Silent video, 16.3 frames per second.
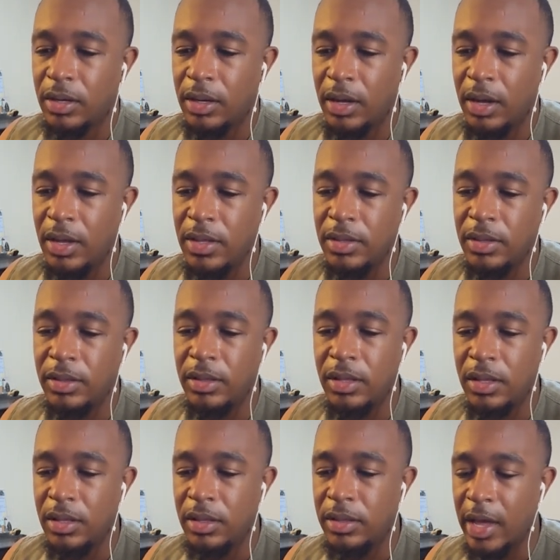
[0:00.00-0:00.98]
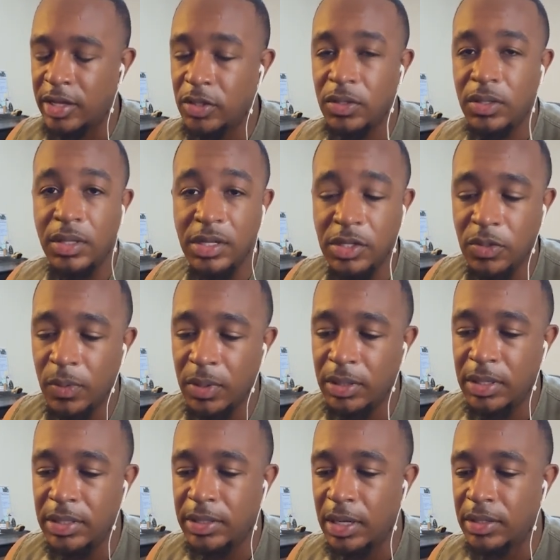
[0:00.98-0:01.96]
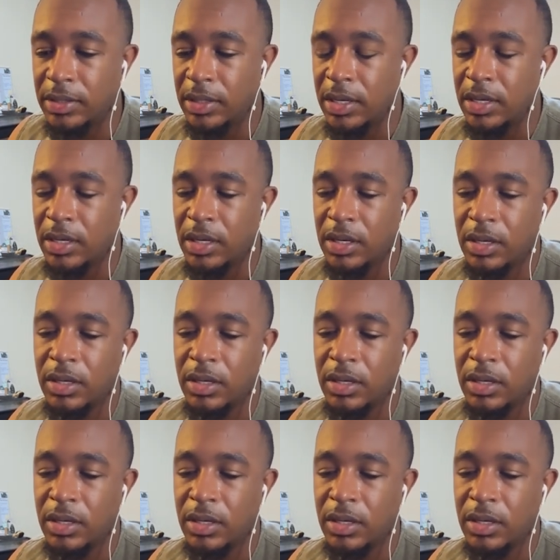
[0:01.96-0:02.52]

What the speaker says: and this is what this sounds like.